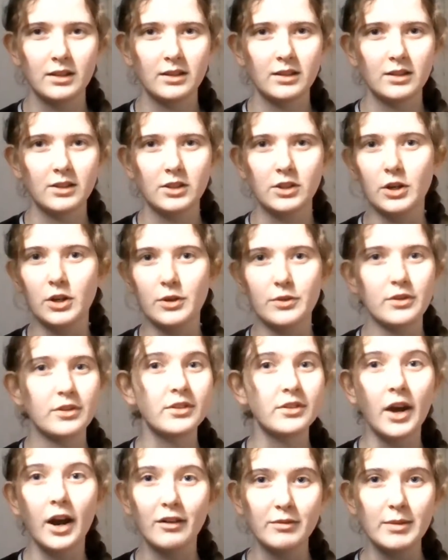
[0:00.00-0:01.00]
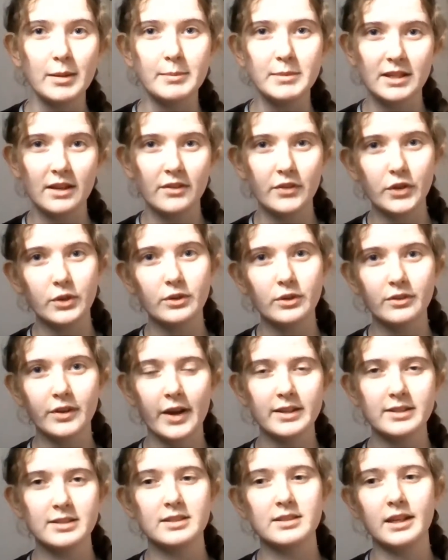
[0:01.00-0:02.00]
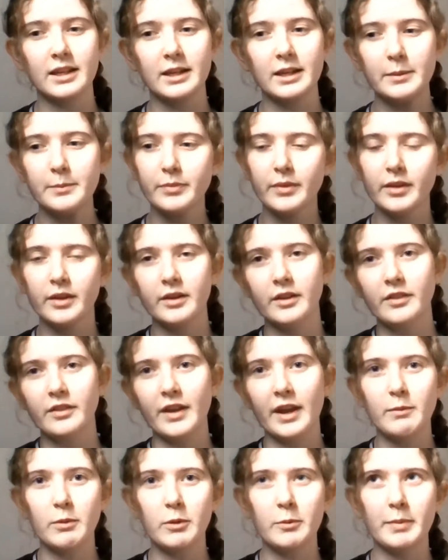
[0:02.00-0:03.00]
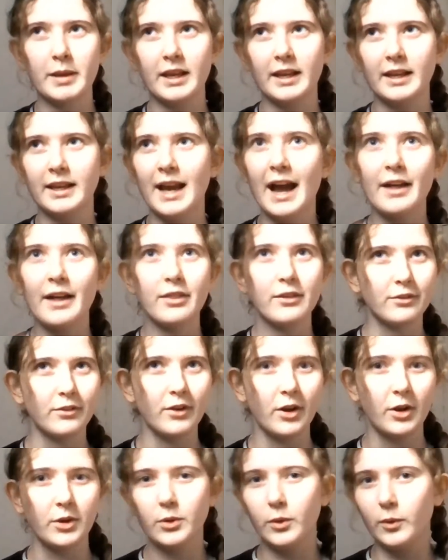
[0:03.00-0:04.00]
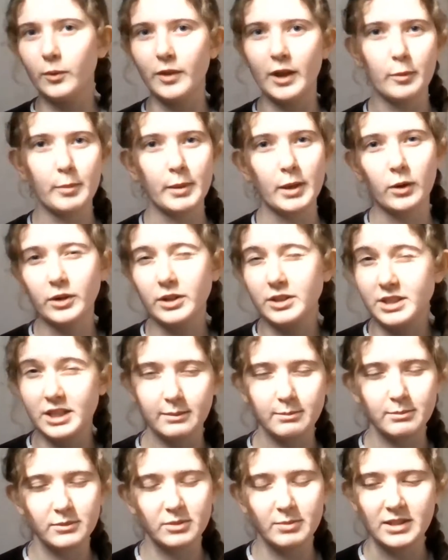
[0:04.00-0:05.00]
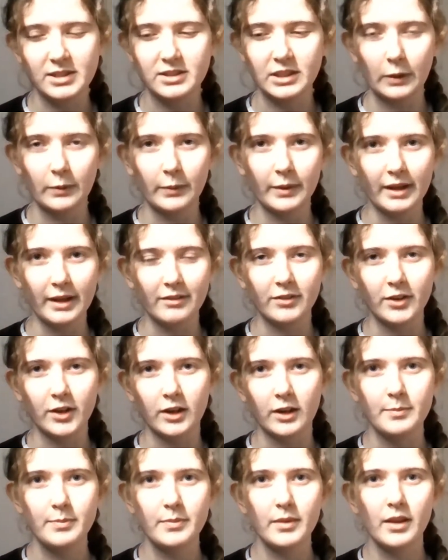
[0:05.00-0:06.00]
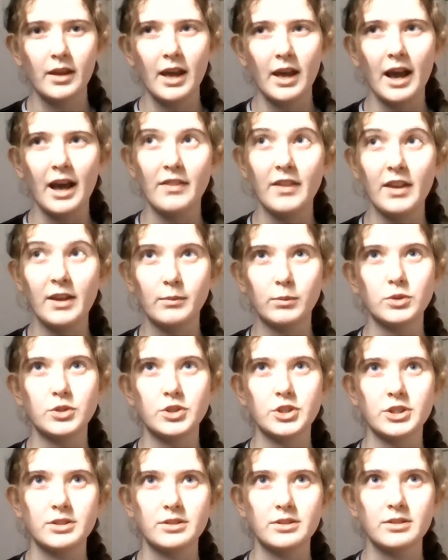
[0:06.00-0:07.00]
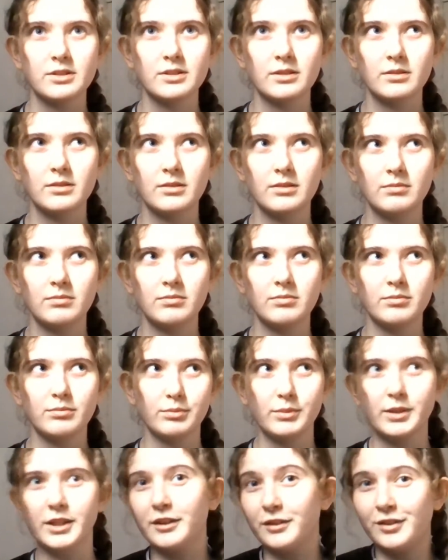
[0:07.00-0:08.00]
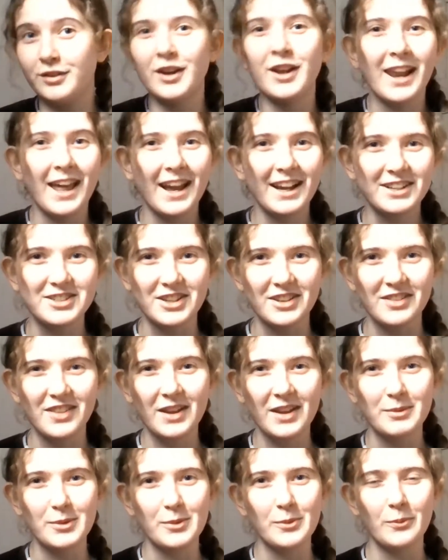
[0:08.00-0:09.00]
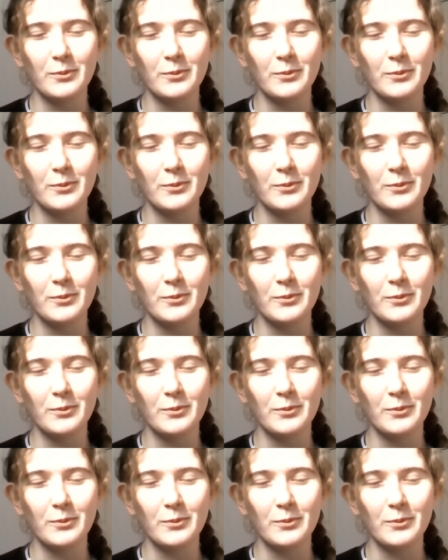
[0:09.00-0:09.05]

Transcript: you know, the staff members at the university, they will be at the front or they will be on a Teams meeting or whatever, and they will just give a lecture. They will